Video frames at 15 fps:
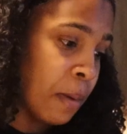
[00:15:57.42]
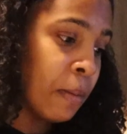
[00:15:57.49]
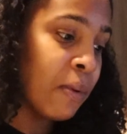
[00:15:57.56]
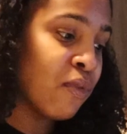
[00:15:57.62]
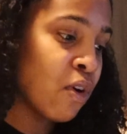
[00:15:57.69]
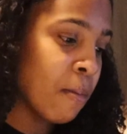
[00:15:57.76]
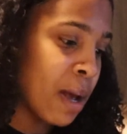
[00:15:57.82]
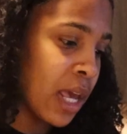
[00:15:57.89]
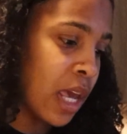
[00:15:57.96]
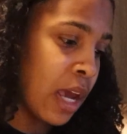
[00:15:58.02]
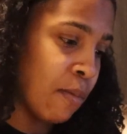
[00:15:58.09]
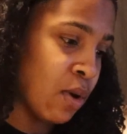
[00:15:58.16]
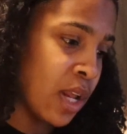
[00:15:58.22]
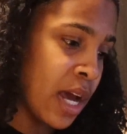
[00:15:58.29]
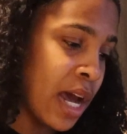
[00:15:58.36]
Before my
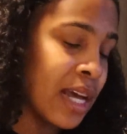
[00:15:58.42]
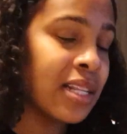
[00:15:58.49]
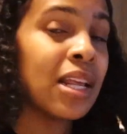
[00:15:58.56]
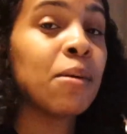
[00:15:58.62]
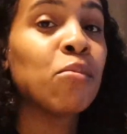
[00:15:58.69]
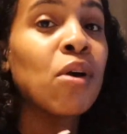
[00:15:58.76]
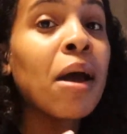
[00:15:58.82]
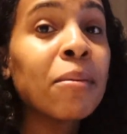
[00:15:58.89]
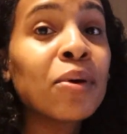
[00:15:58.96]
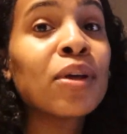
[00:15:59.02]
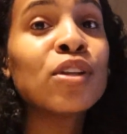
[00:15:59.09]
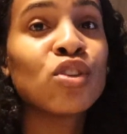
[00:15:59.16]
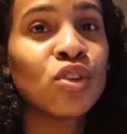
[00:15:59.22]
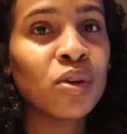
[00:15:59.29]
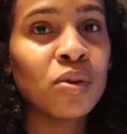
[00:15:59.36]
camera dies, I'm probably
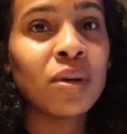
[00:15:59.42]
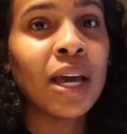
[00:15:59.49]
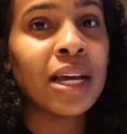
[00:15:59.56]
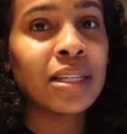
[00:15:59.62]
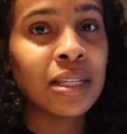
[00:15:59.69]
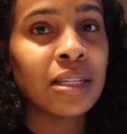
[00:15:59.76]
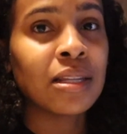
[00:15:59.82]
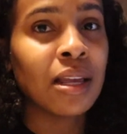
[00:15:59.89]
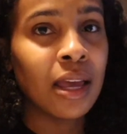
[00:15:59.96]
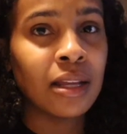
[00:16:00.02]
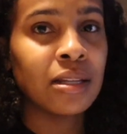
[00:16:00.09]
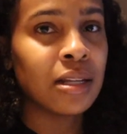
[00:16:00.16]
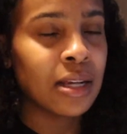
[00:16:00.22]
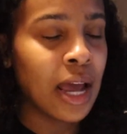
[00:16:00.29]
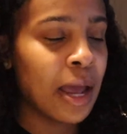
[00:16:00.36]
going to show you guys this
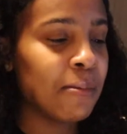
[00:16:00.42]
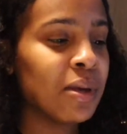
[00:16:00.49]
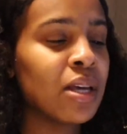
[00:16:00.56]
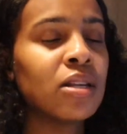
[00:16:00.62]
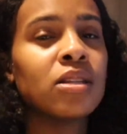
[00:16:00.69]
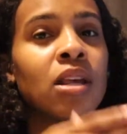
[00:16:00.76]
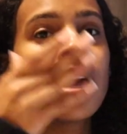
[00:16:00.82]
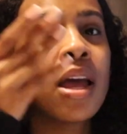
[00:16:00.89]
again tonight because